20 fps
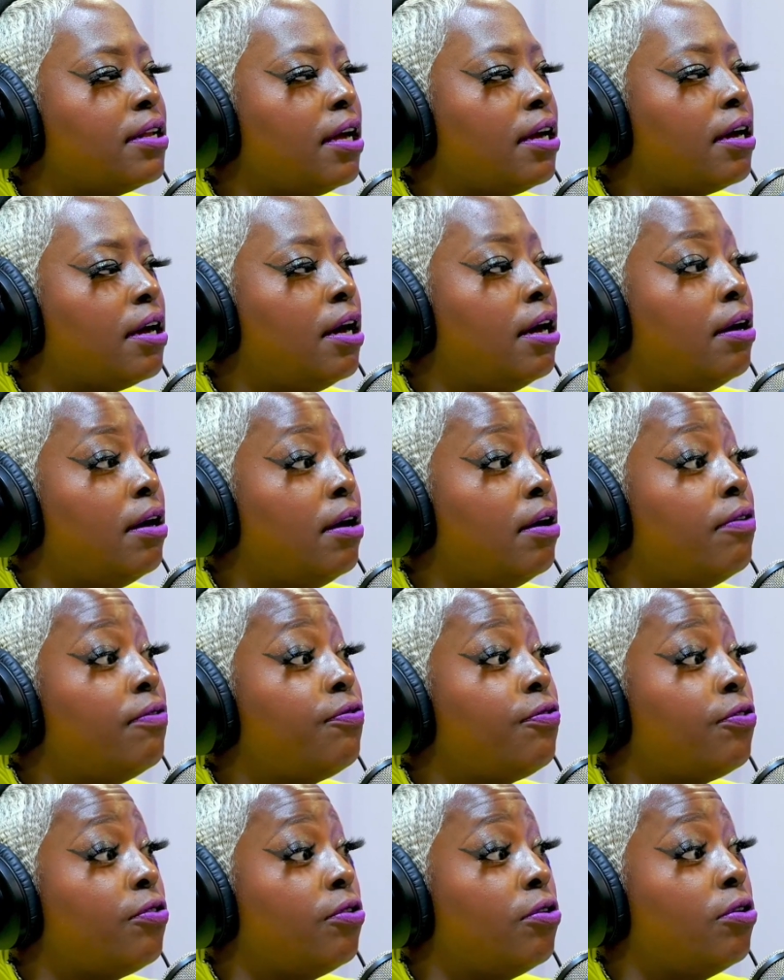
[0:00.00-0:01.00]
like
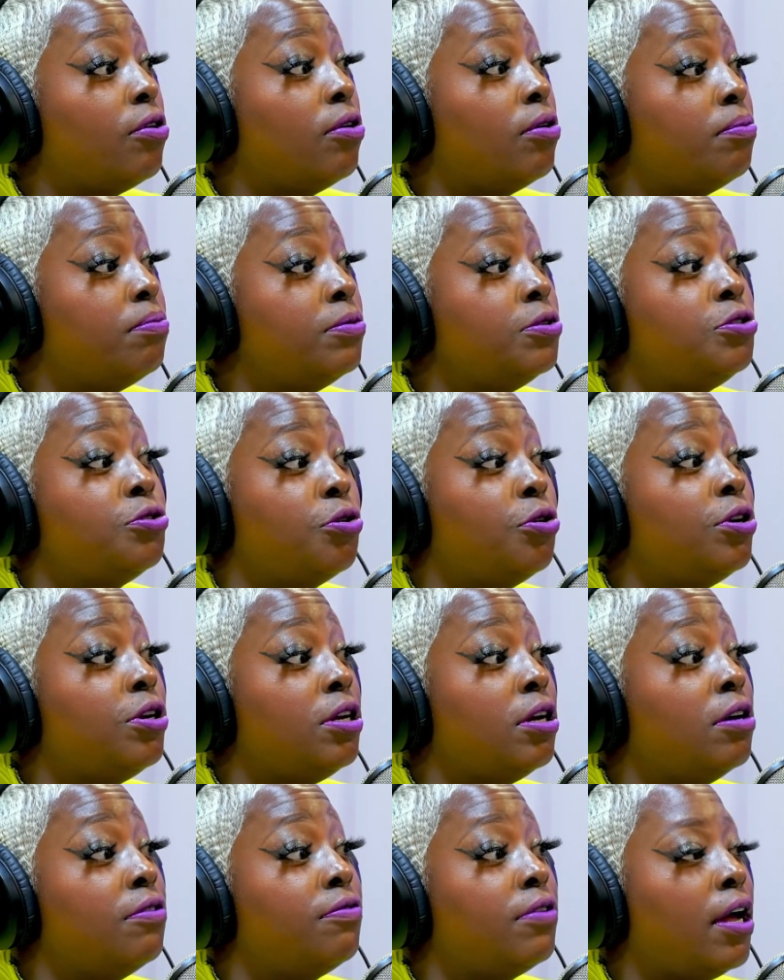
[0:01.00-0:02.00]
for
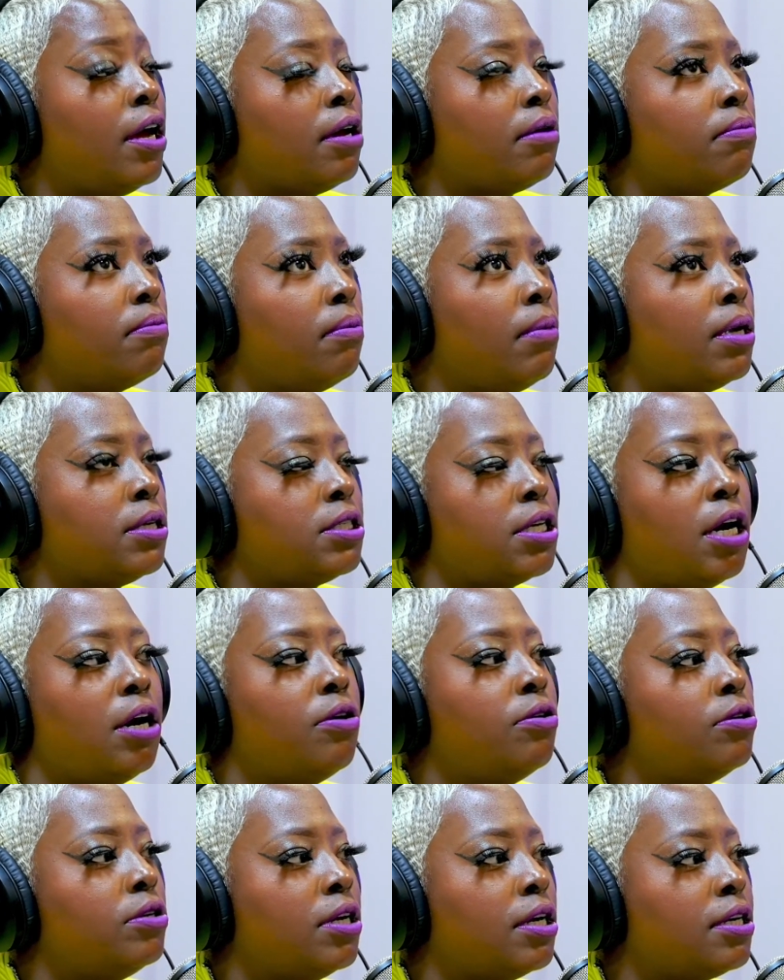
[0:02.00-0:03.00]
majority of like my
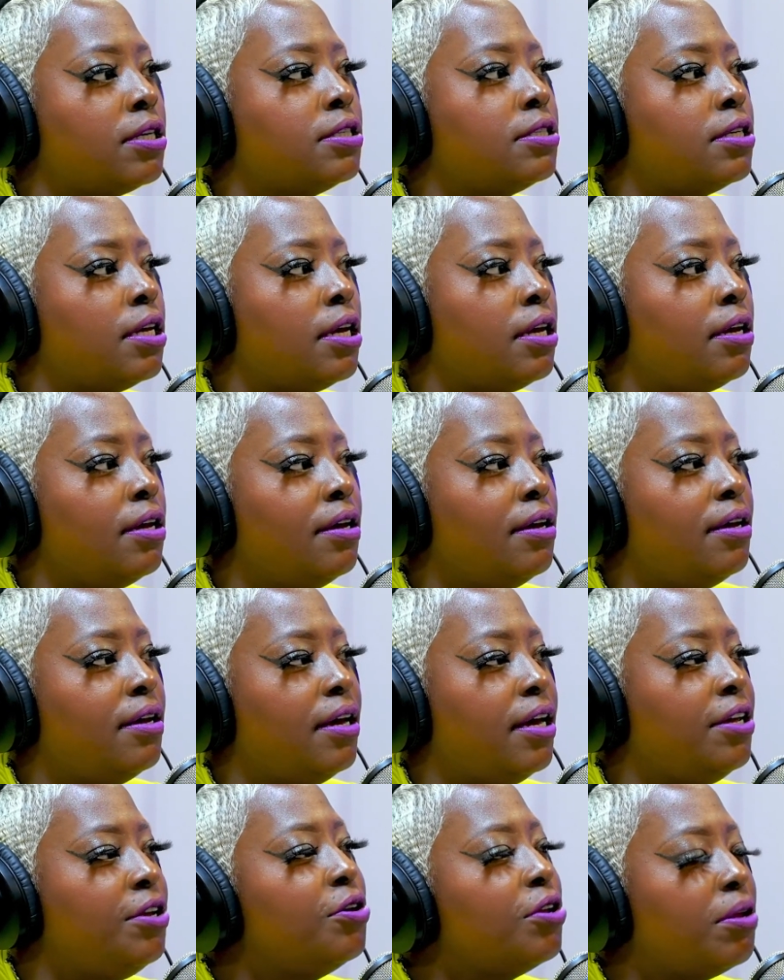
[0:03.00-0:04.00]
childhood, I can say.
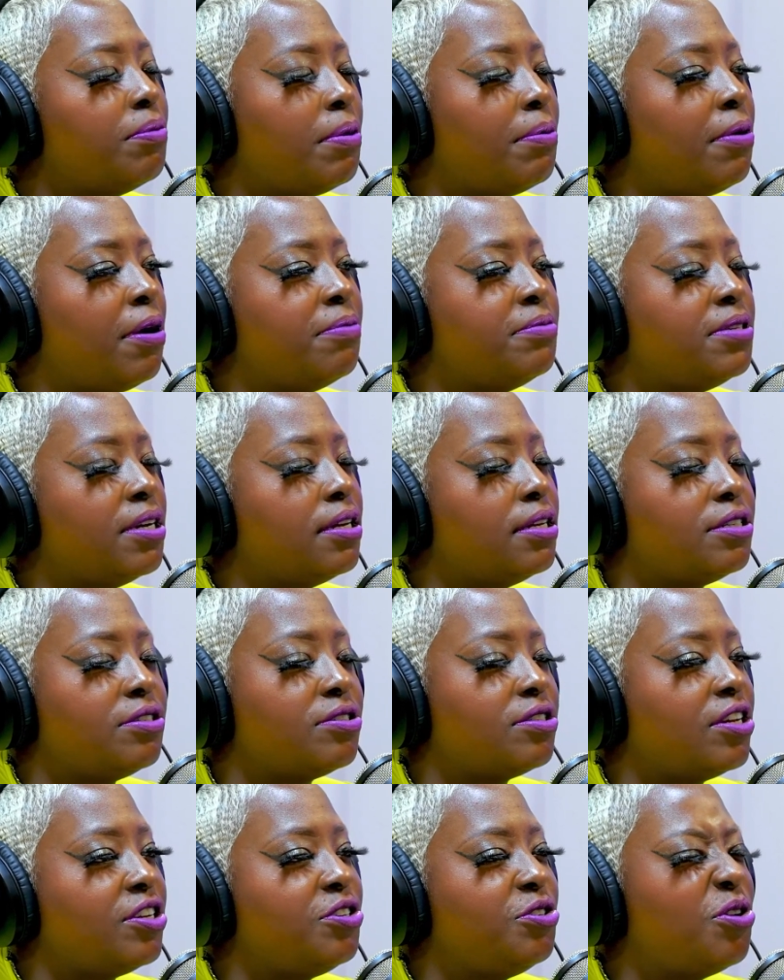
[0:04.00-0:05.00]
And you let my mom tell it. She
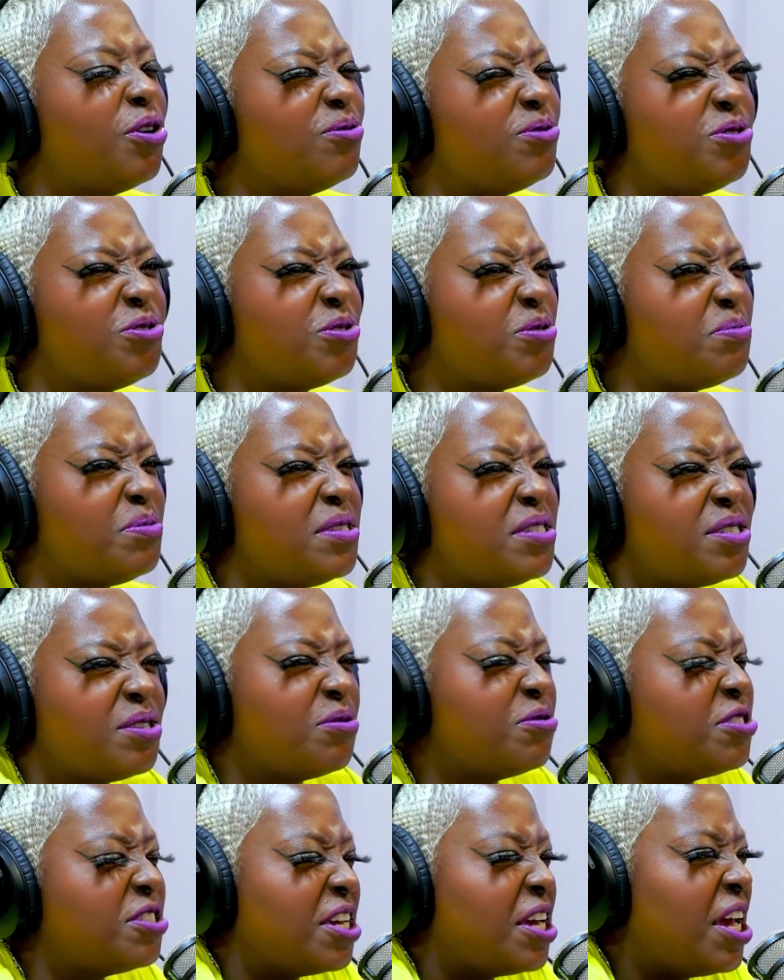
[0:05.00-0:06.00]
was like, you always used to be
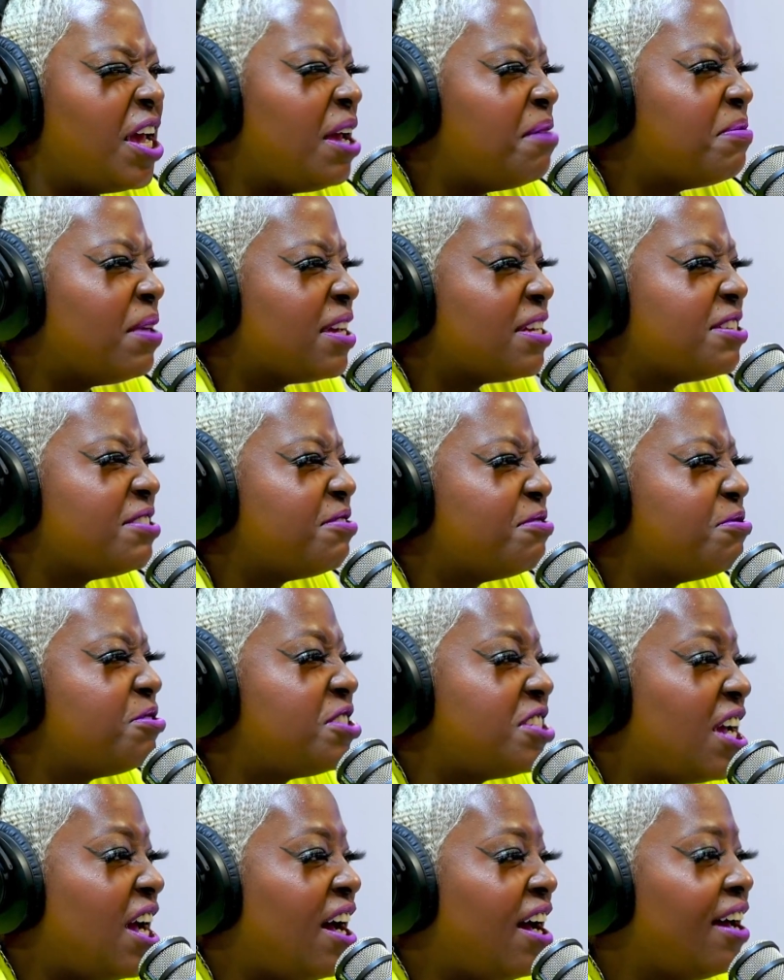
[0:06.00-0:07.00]
so ashamed, like, and so
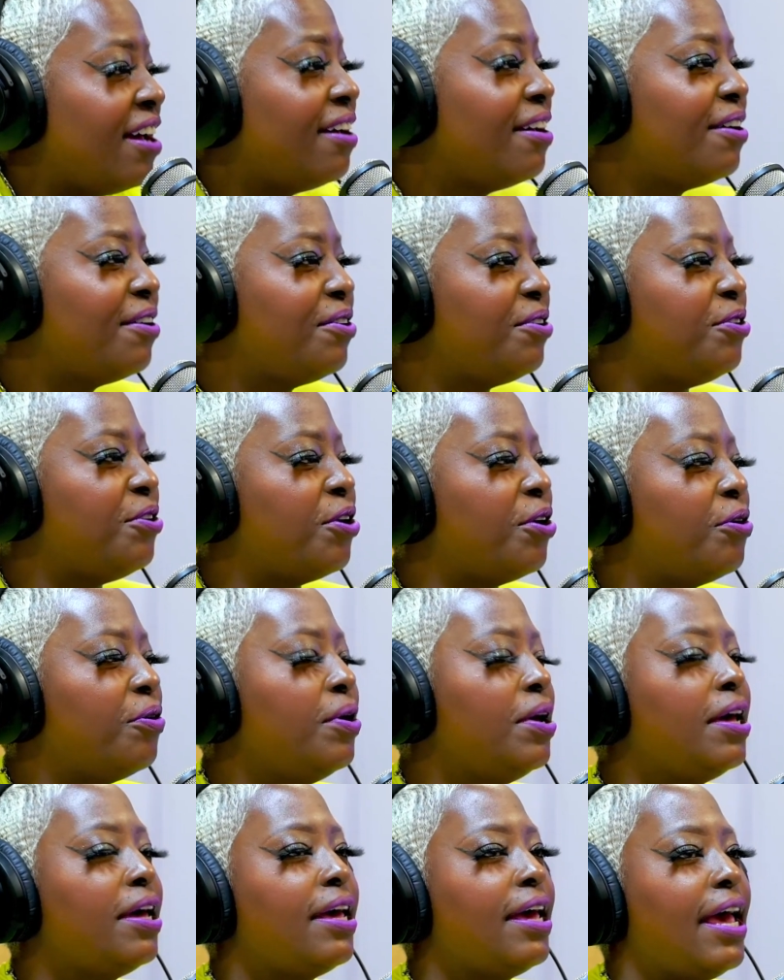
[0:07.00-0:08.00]
shy, you know.
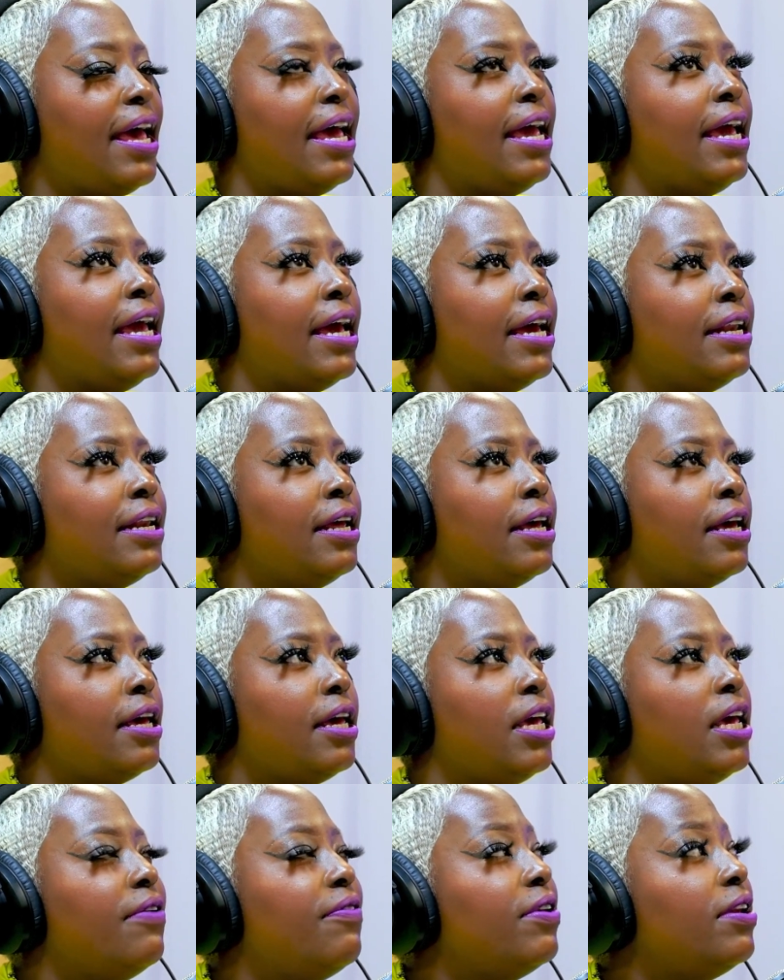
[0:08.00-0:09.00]
And
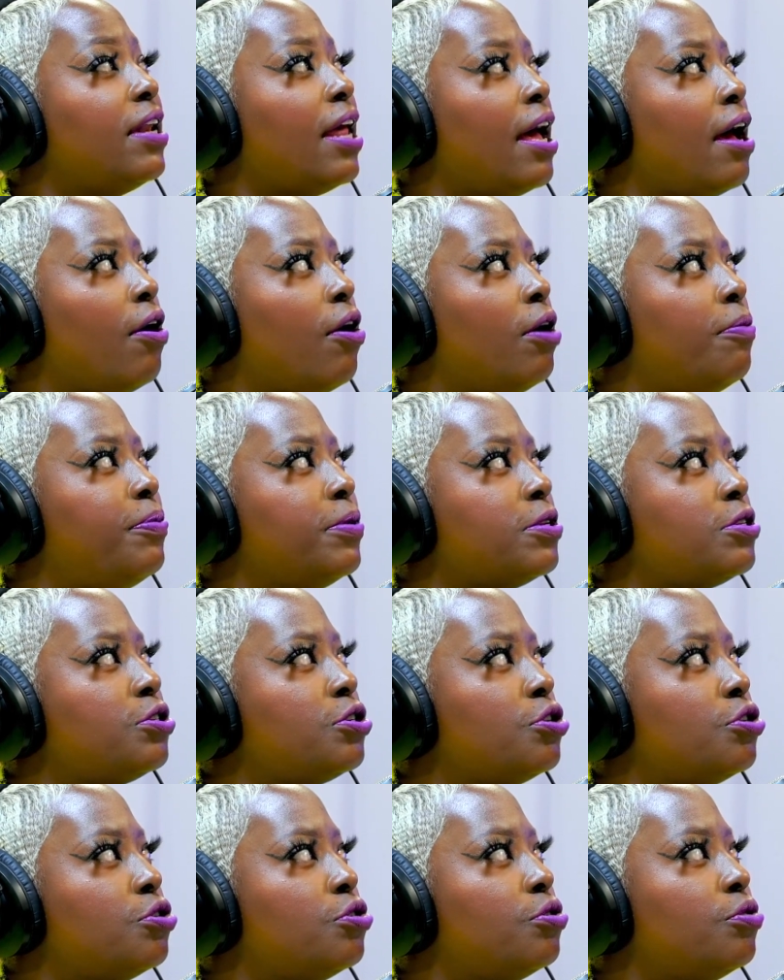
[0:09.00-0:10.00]
even now, up
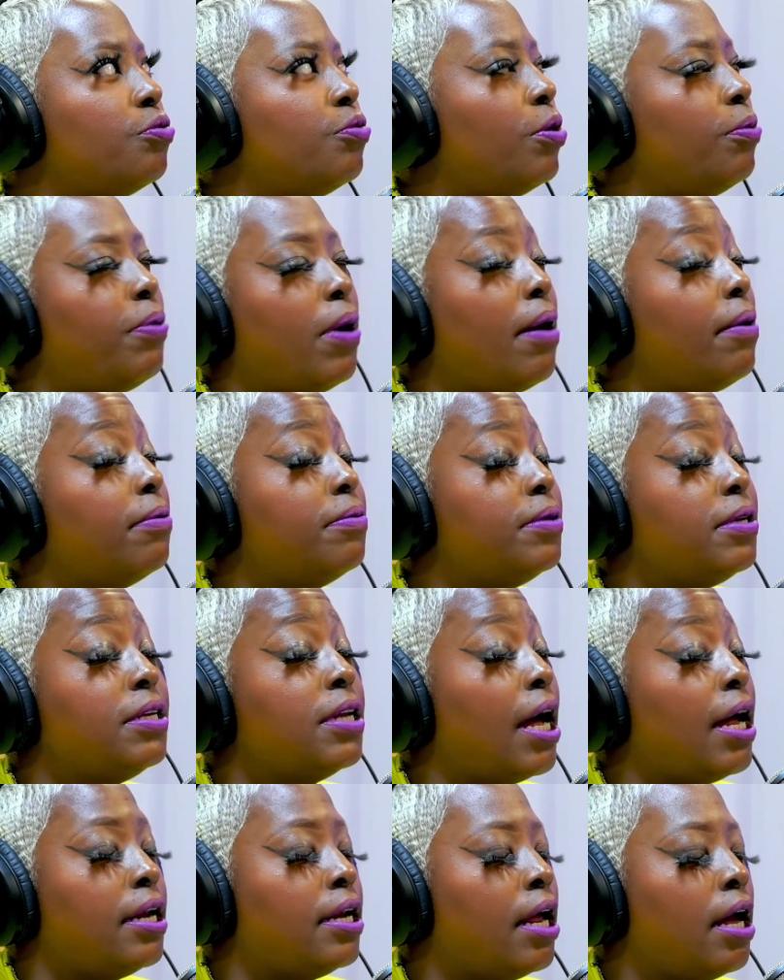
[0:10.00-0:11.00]
until, well, probably
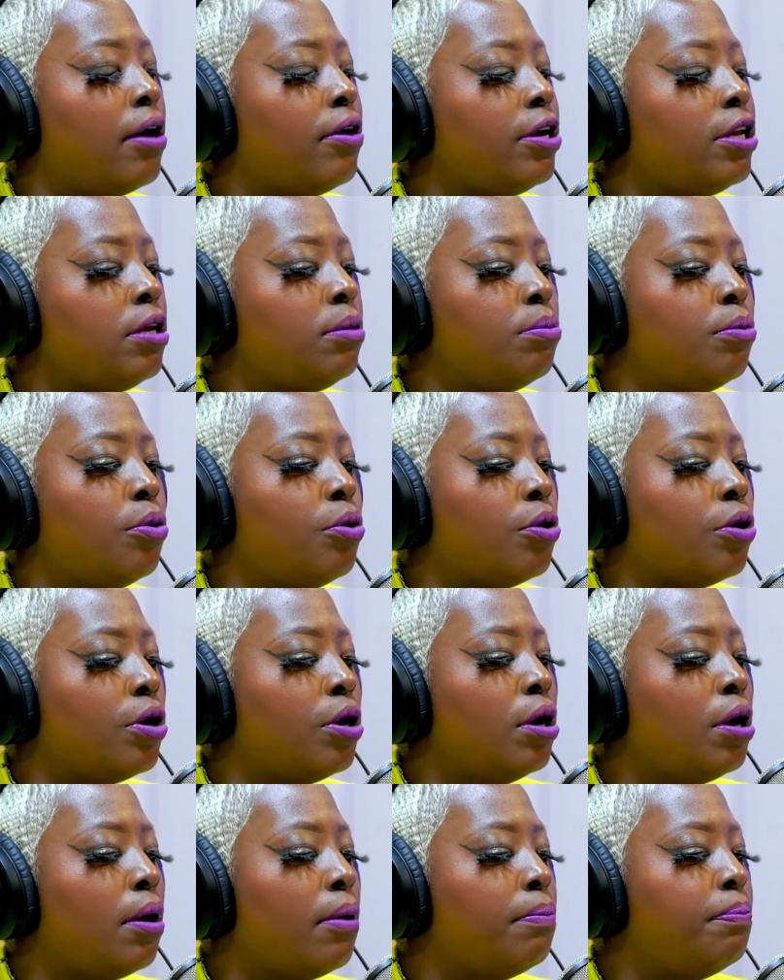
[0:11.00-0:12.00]
not now anymore,
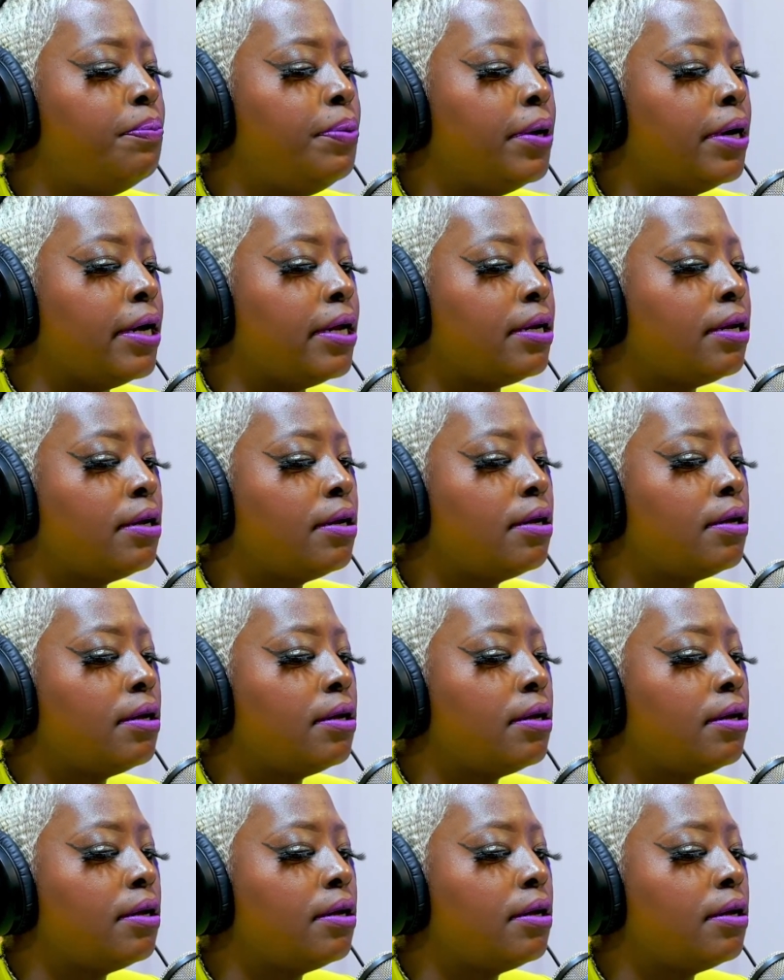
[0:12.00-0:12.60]
but